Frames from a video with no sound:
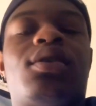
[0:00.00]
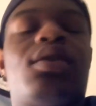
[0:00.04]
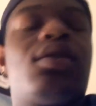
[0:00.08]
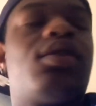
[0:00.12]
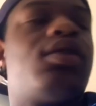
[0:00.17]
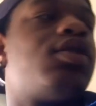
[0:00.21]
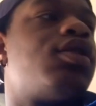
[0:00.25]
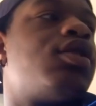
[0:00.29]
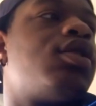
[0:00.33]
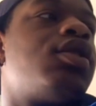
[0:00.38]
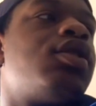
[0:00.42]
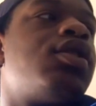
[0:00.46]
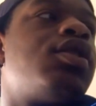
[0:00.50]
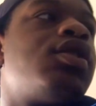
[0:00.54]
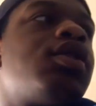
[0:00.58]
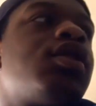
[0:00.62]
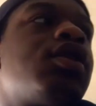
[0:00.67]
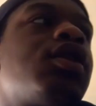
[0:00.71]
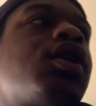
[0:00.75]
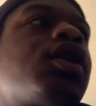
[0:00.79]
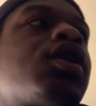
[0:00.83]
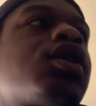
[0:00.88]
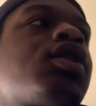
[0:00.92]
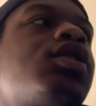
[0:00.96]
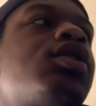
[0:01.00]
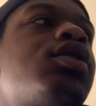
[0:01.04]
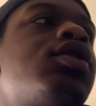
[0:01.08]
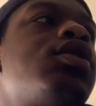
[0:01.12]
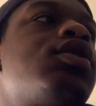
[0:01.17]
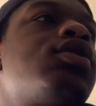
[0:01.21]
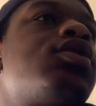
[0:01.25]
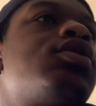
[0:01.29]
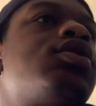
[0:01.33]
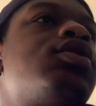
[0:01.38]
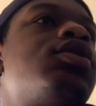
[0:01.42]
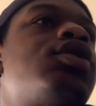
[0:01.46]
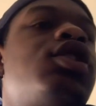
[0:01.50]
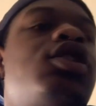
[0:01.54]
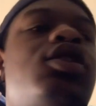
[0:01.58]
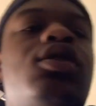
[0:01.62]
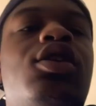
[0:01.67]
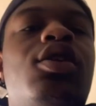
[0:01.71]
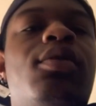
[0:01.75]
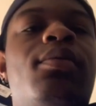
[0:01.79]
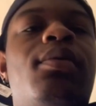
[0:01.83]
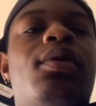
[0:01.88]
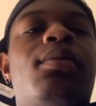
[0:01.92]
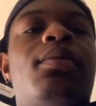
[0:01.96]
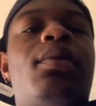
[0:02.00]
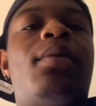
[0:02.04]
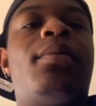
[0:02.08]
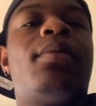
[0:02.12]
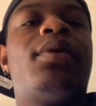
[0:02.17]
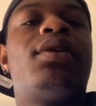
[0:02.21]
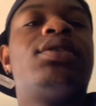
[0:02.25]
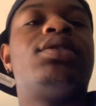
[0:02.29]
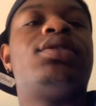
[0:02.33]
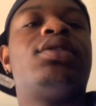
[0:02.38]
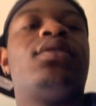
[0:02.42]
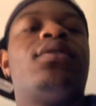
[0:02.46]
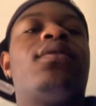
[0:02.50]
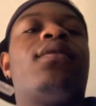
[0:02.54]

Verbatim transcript: and then I could tell you a little bit about myself.